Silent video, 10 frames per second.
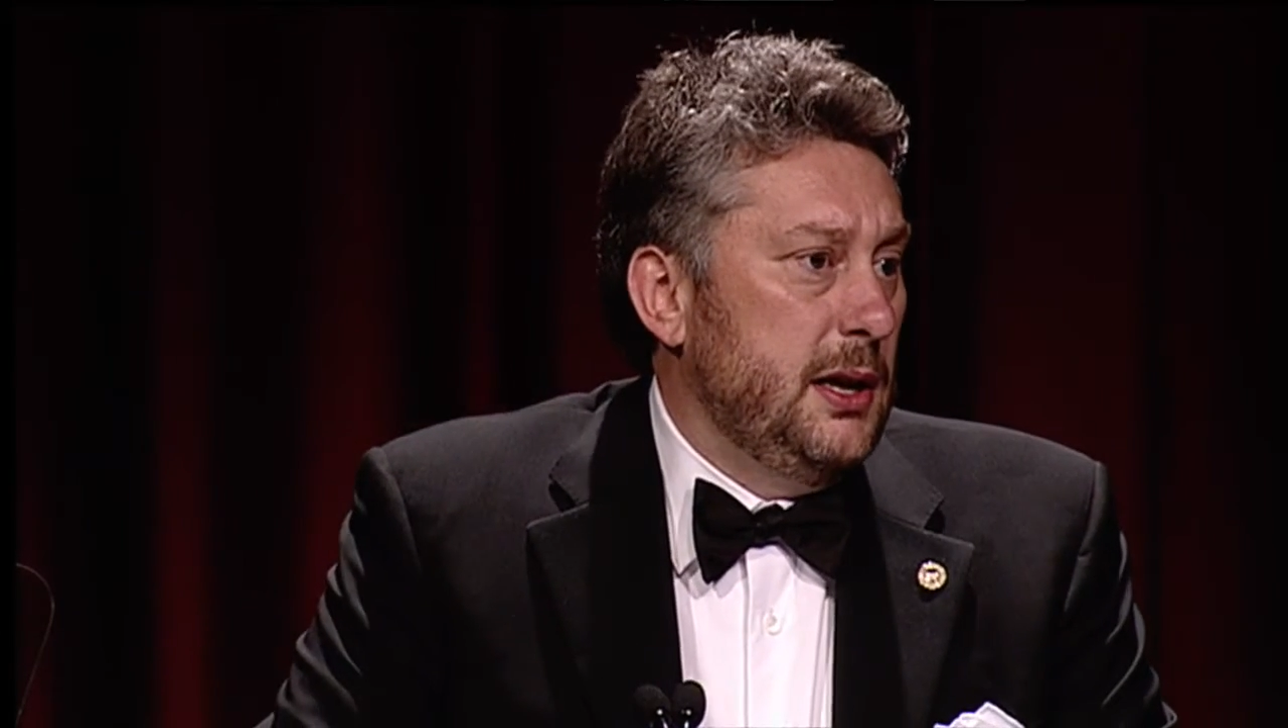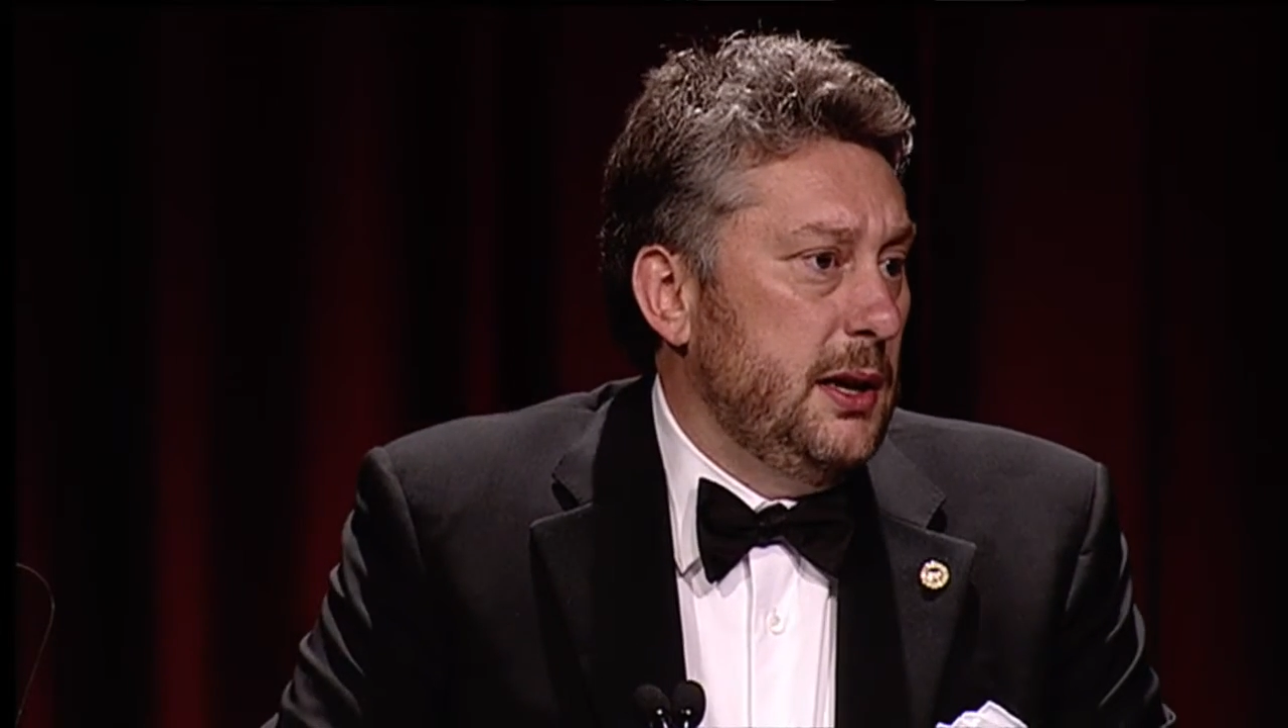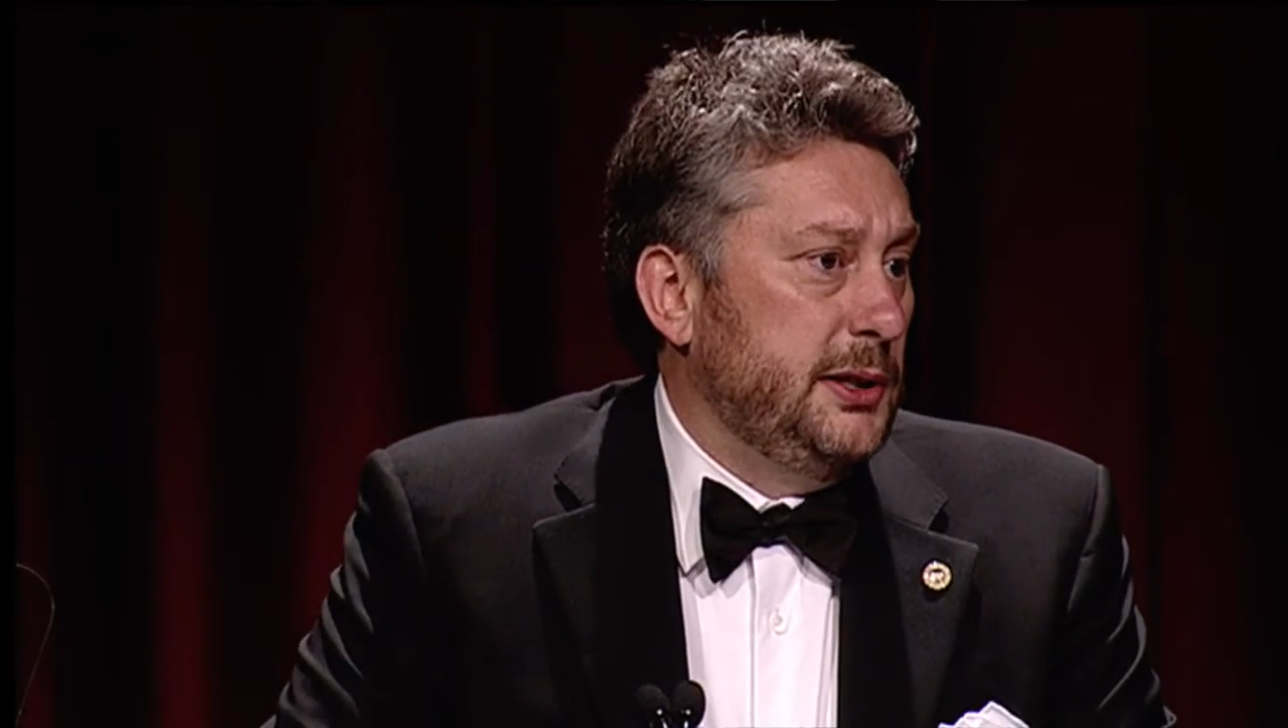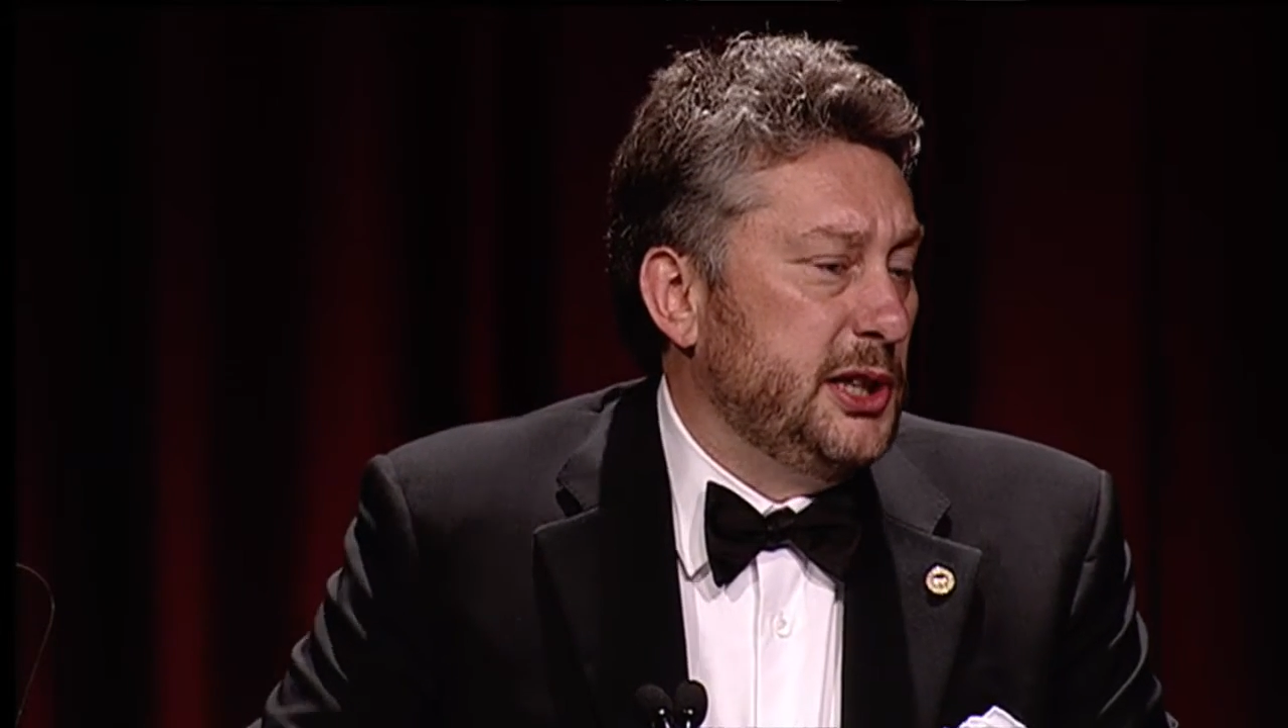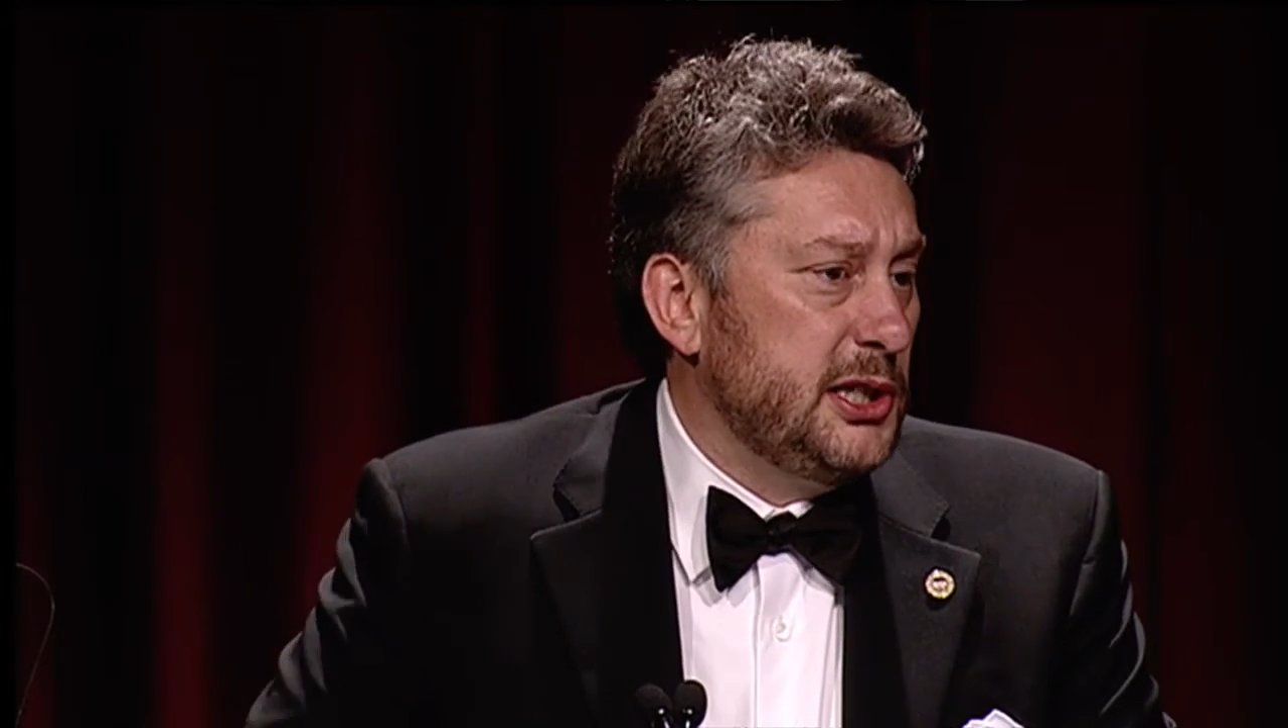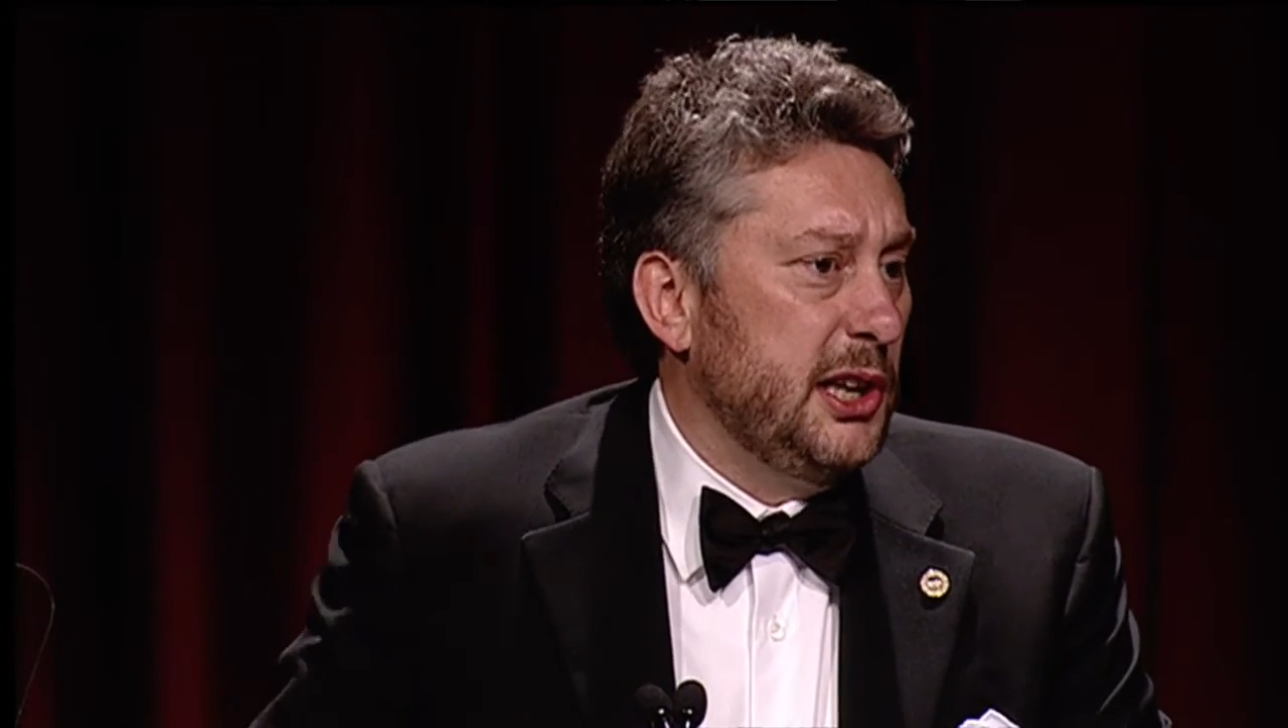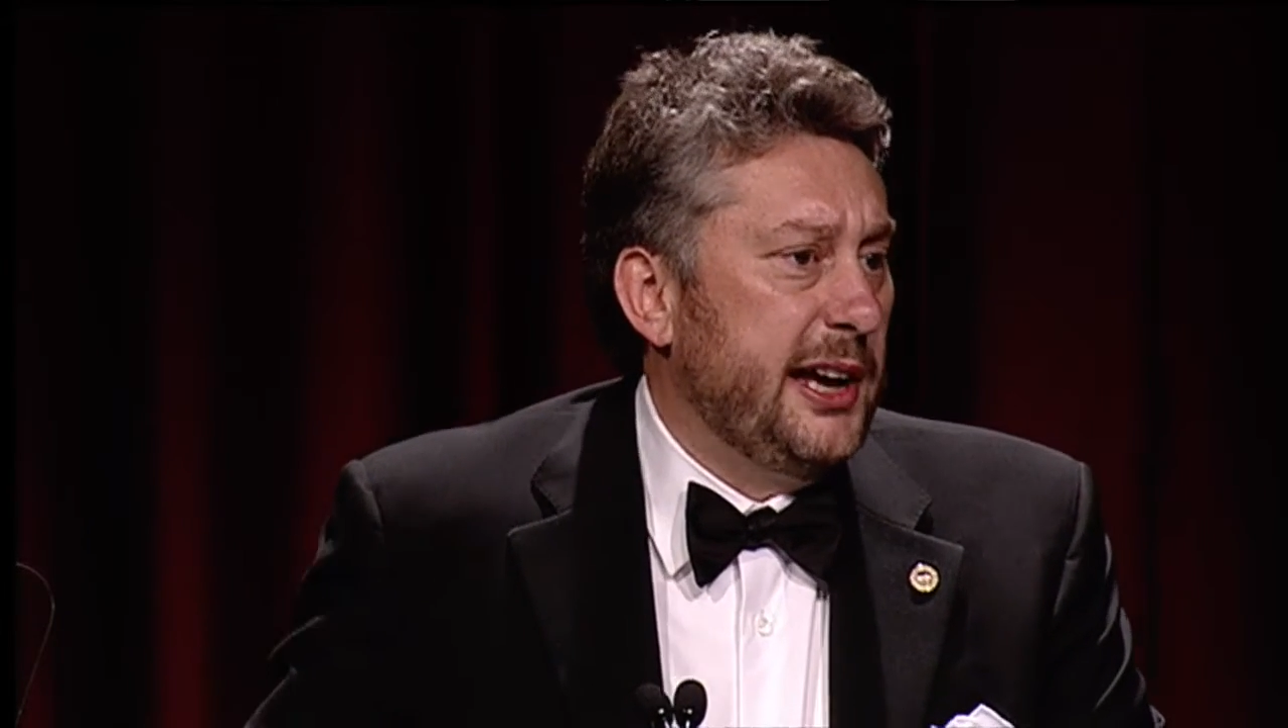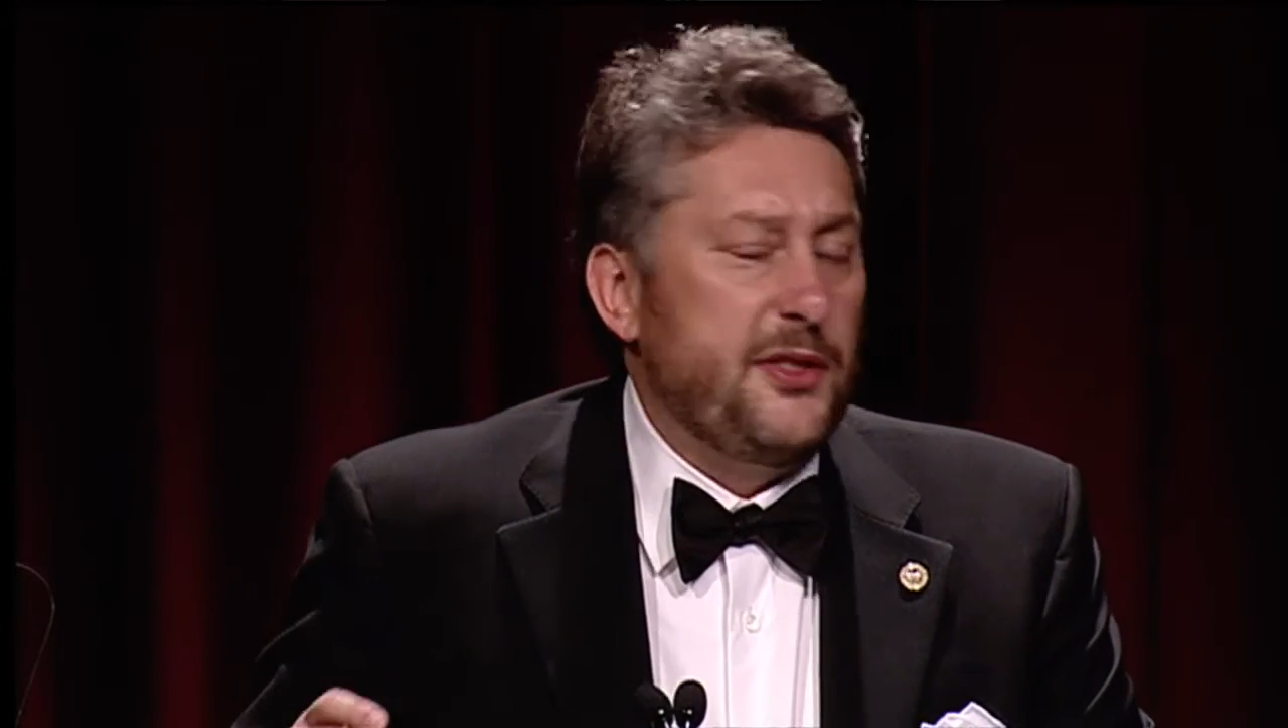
Just like